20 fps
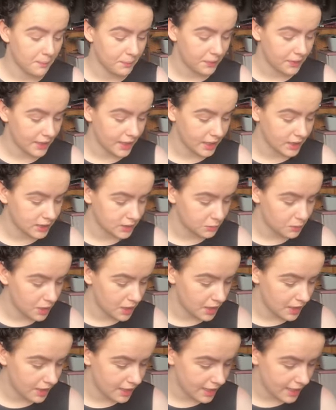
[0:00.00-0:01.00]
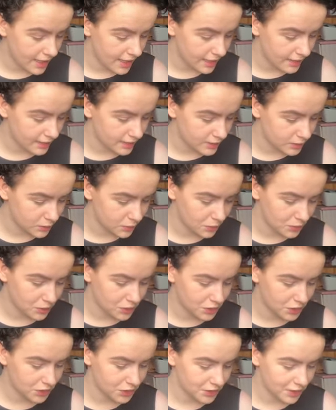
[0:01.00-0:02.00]
Next one is, who's
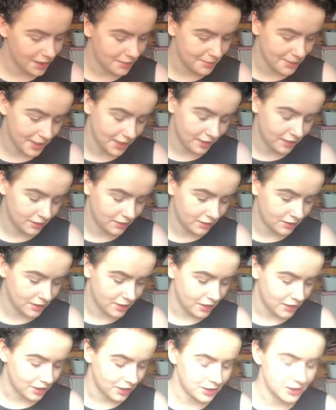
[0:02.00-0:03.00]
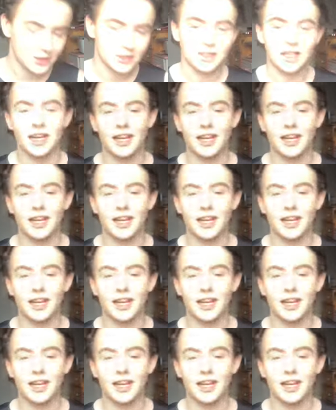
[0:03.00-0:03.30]
your celebrity crush?